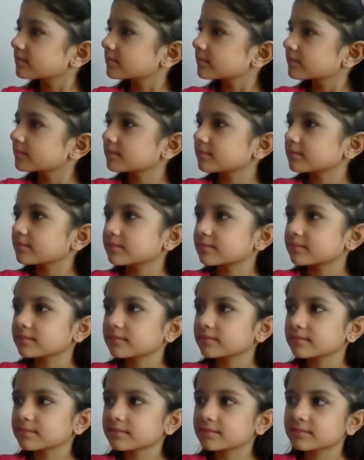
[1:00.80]

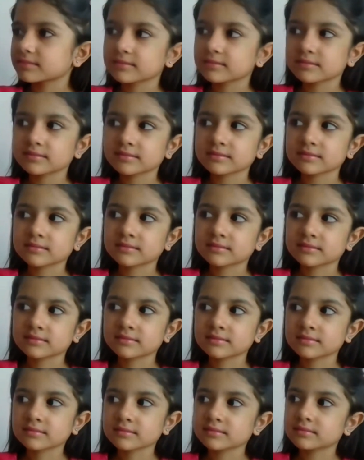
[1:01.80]

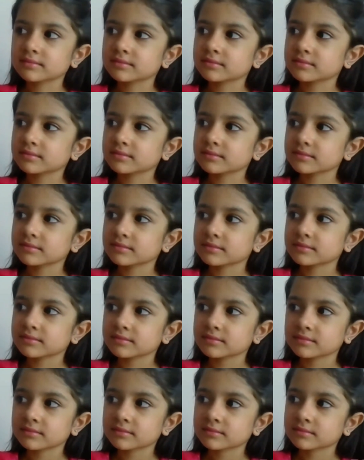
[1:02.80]

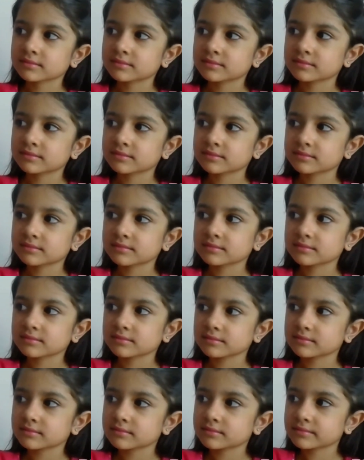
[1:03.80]

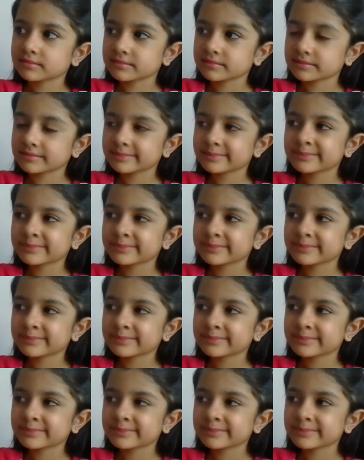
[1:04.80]
[no speech]